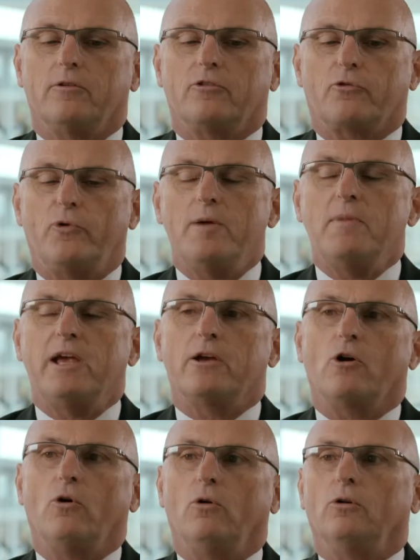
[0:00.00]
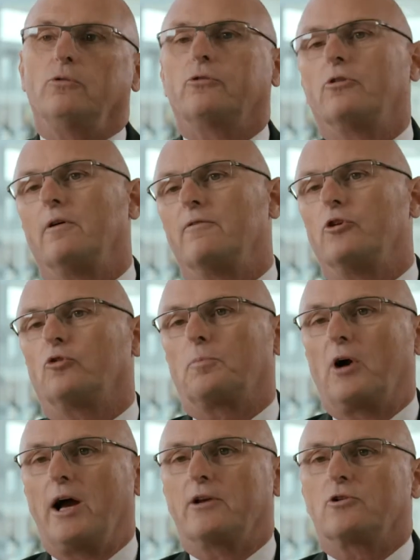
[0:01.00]
Three main goals of this
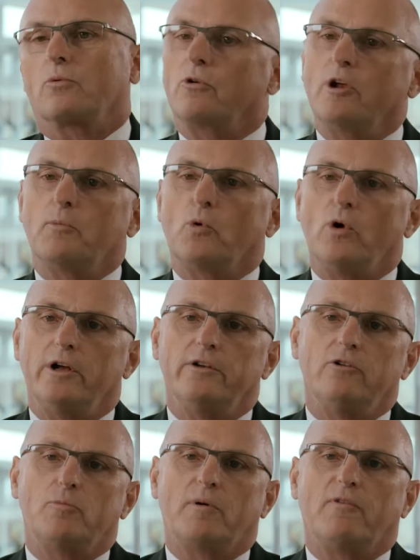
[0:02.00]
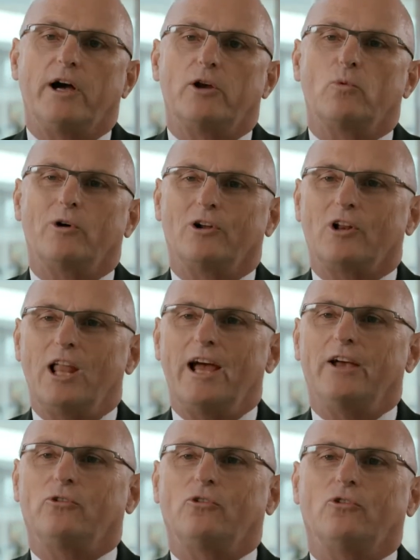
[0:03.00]
project. Number one, to provide a
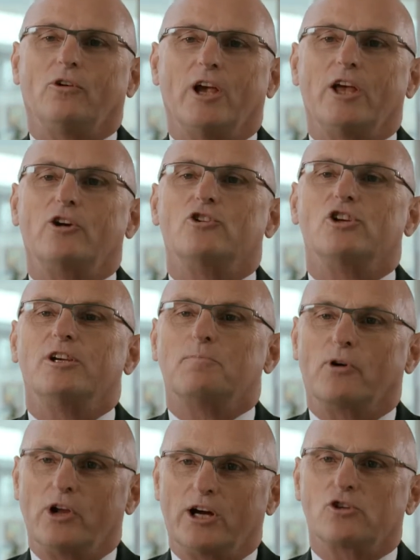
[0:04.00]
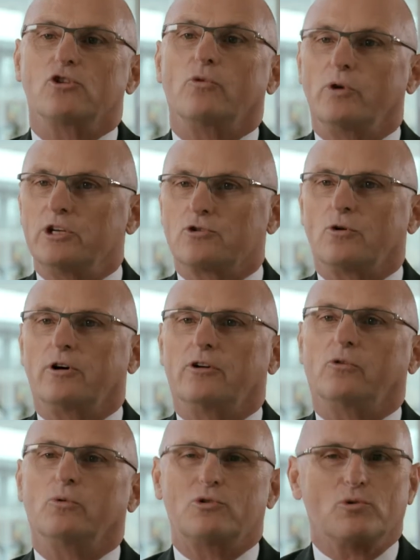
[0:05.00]
world-class energy production
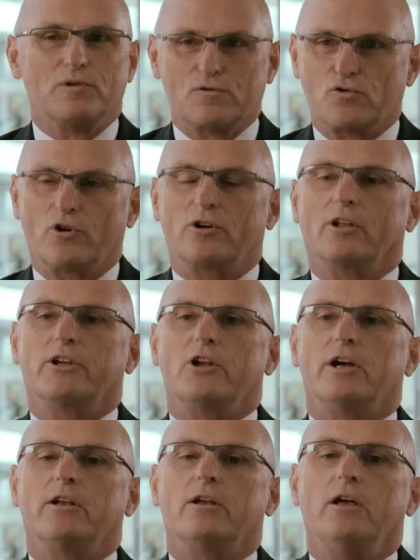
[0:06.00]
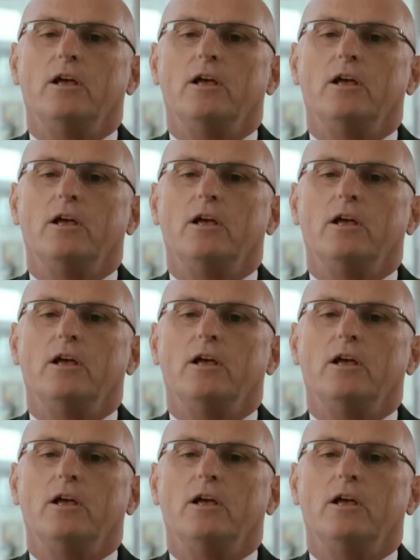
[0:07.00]
resource, which we've certainly done.